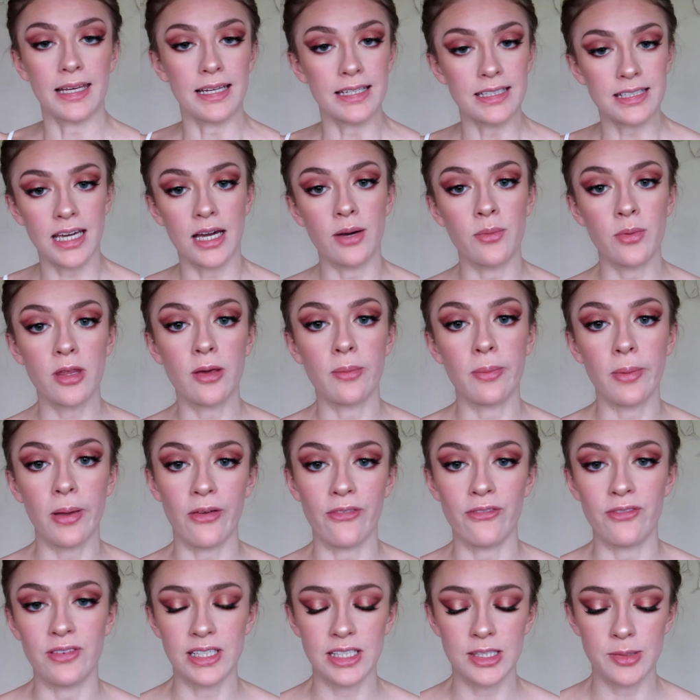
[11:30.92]
that down with a bit
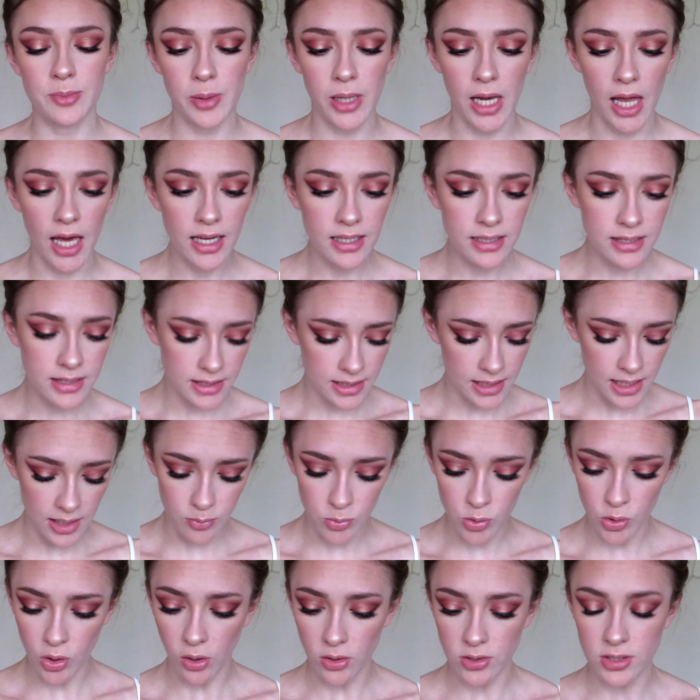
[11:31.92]
of Fix Plus and
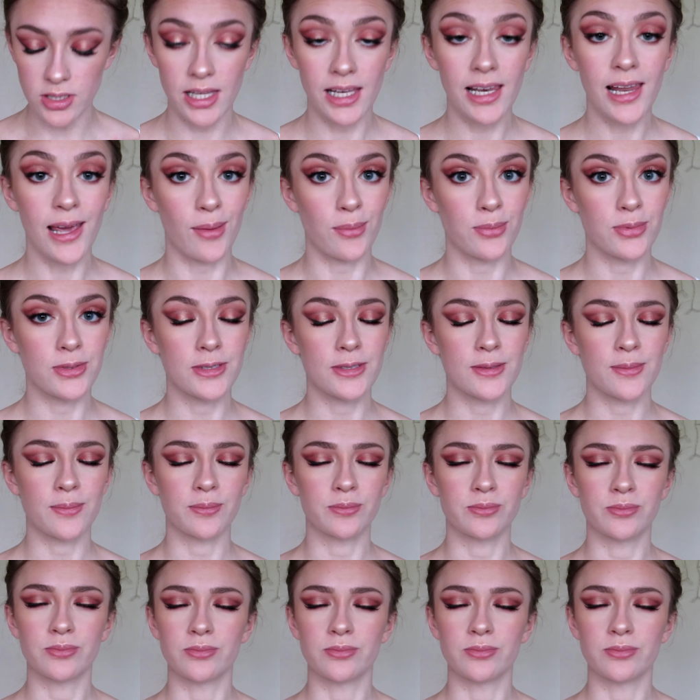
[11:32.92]
we'll go to the lips.